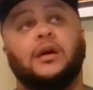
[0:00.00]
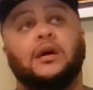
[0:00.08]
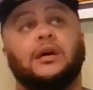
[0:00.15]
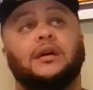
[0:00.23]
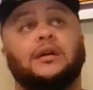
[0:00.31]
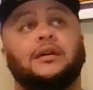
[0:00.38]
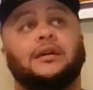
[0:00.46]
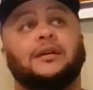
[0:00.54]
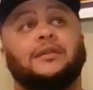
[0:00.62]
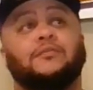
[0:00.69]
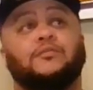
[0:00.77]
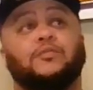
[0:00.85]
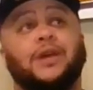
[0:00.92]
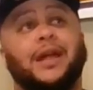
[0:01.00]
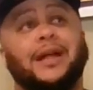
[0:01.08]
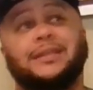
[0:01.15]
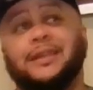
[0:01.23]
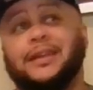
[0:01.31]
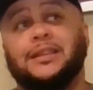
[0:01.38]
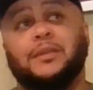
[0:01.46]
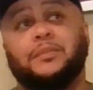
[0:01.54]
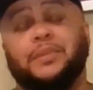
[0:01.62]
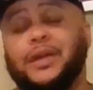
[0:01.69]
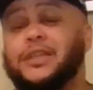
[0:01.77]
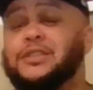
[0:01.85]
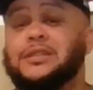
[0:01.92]
What I think the
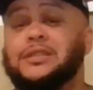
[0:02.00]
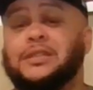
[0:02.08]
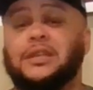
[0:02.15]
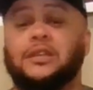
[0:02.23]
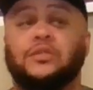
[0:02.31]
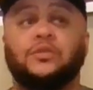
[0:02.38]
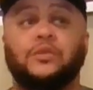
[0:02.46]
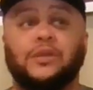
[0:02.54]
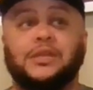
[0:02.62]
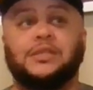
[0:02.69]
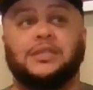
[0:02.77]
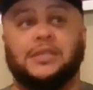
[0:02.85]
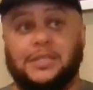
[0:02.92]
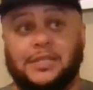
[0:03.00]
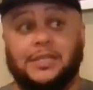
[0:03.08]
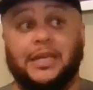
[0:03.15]
Patriots need to do is